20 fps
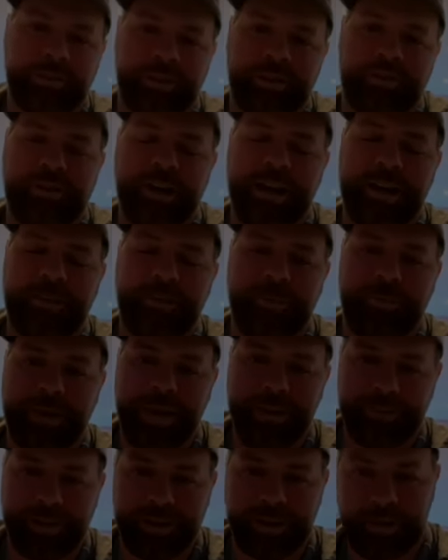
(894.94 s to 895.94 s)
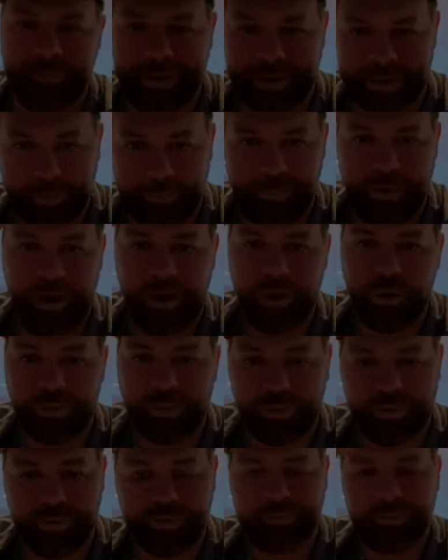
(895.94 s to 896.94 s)
some incredible people. Like I met the
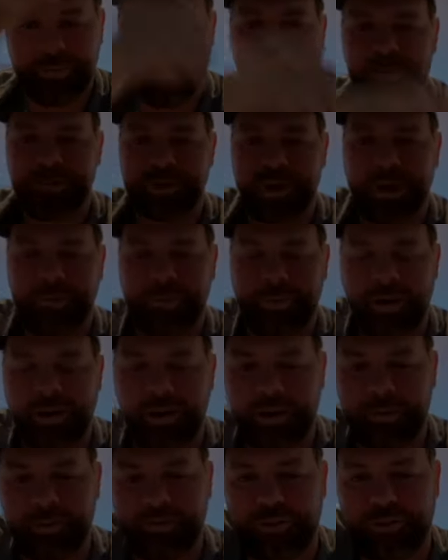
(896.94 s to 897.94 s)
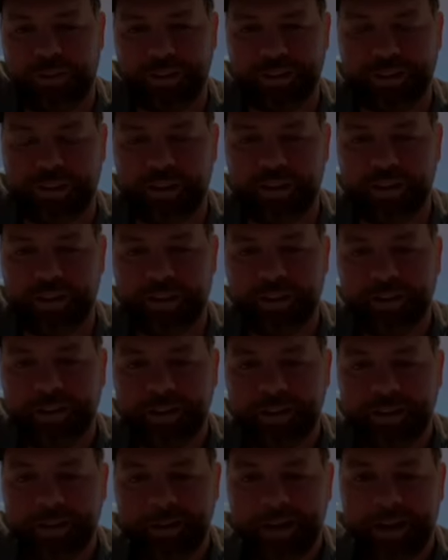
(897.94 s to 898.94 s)
Pope, Pope John Paul, before he died.
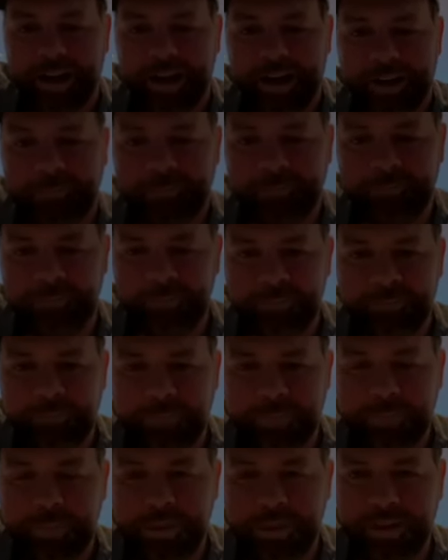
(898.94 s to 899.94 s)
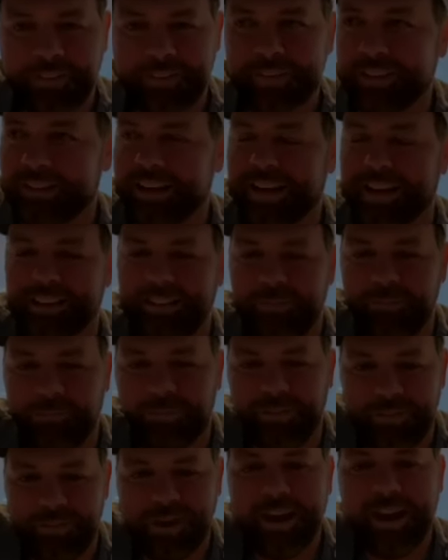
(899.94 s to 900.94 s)
Um, did you really? Back,
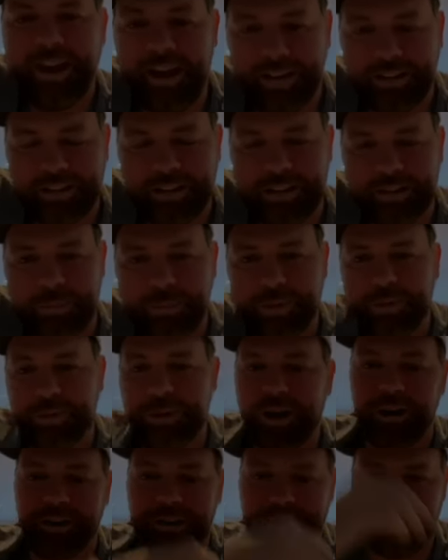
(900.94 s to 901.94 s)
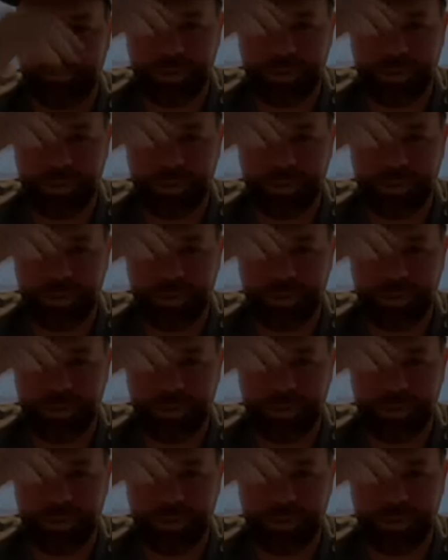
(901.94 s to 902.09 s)
yeah, I did. We, we, all